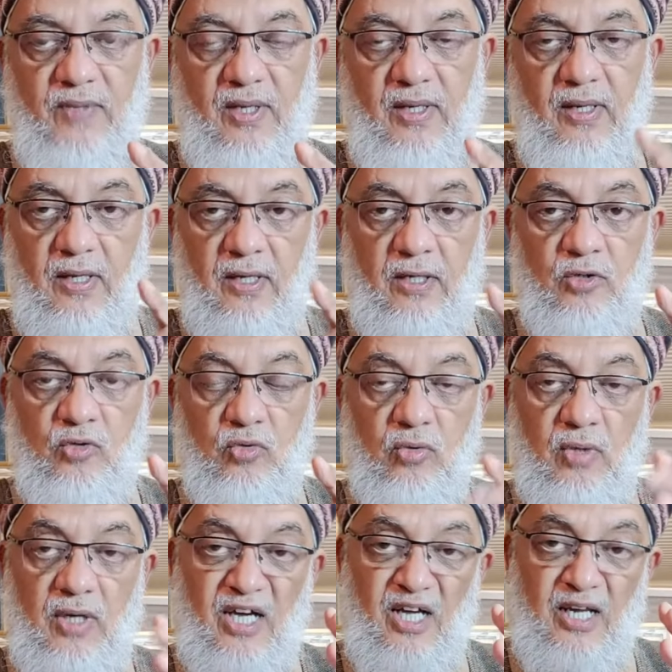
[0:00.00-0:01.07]
Learn
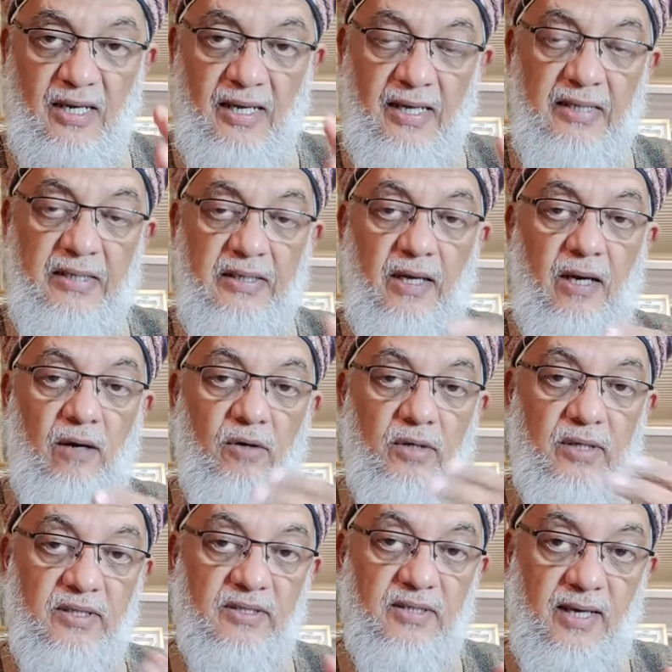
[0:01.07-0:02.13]
to align our
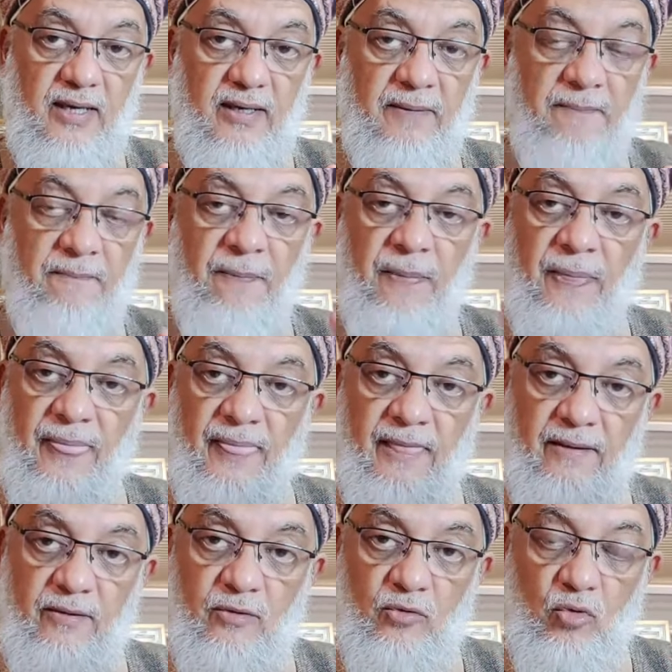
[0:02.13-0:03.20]
desire
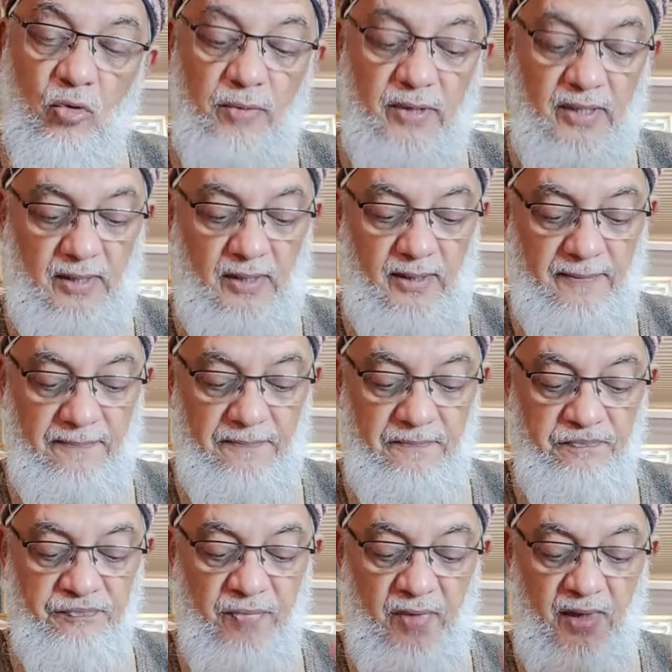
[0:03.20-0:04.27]
to obey Allah.
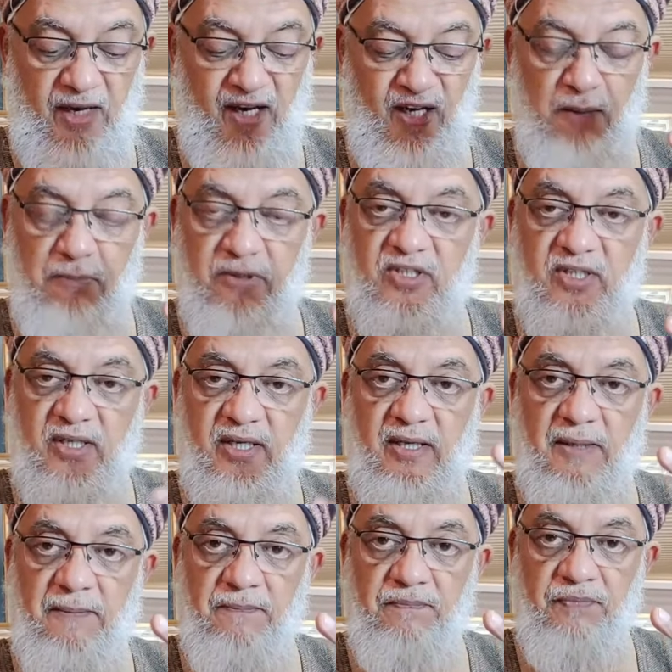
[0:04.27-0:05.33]
And number
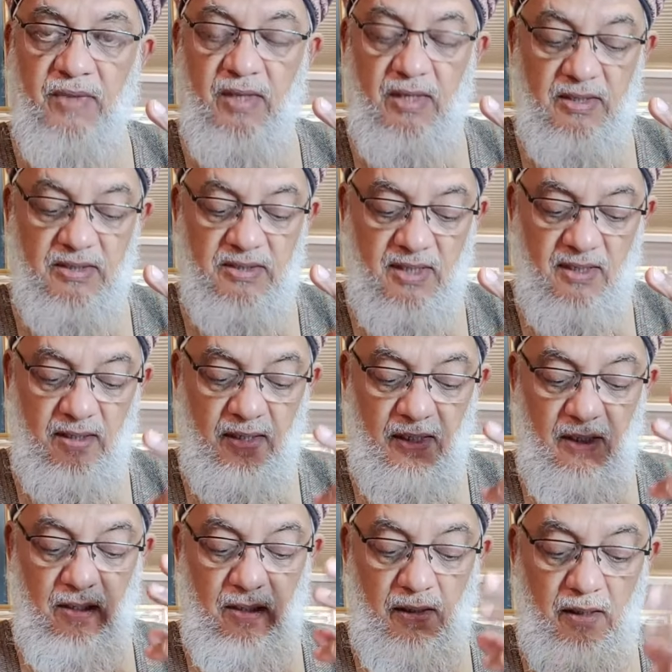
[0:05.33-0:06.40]
3, he said,
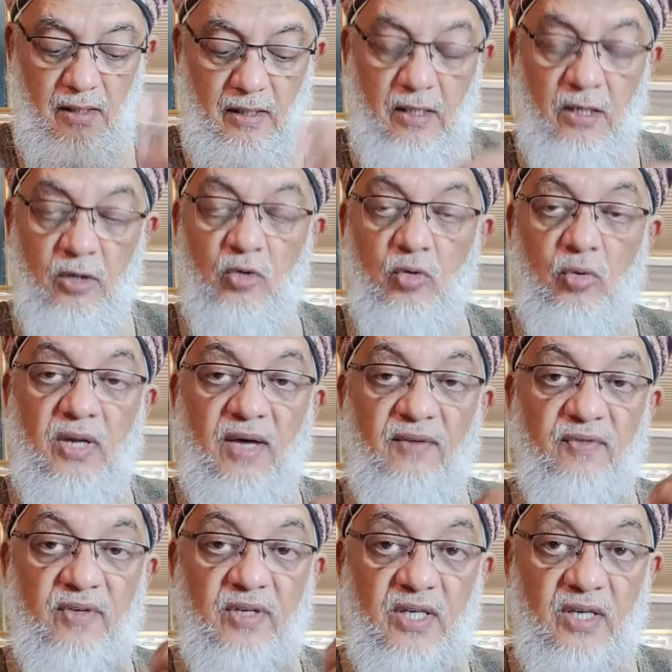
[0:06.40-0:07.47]
learn to
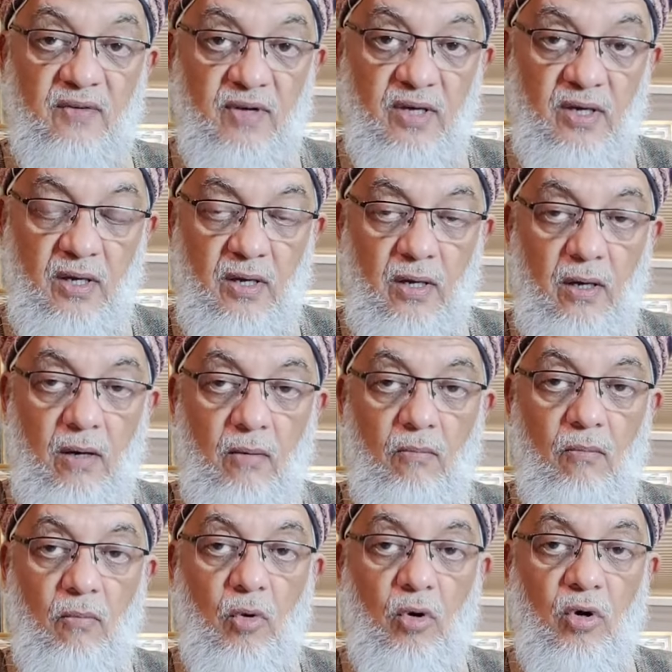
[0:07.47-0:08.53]
love giving
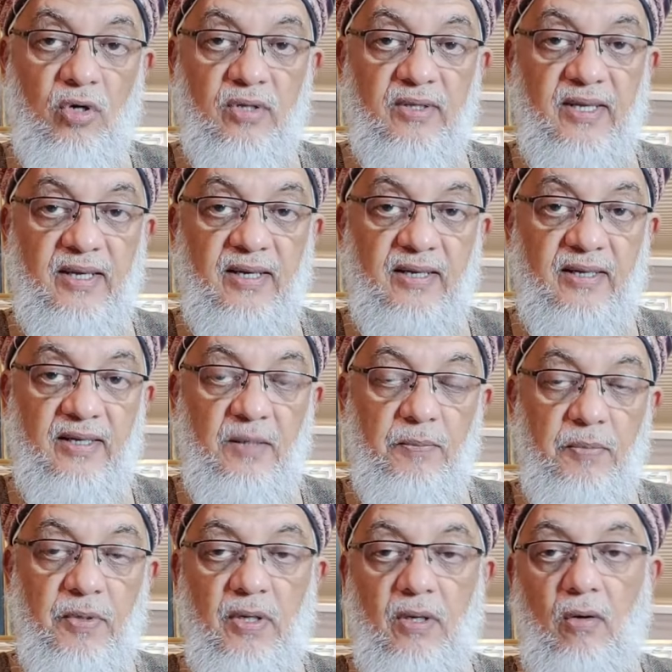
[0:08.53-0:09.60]
more than
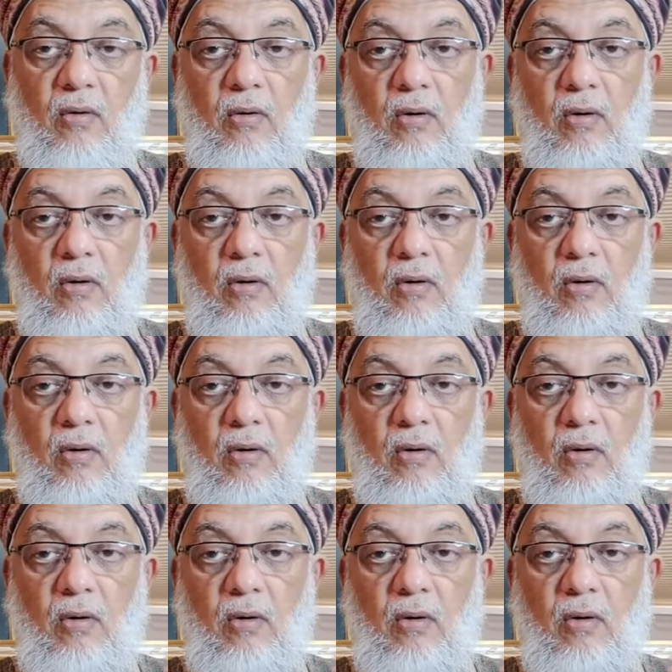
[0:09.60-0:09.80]
keeping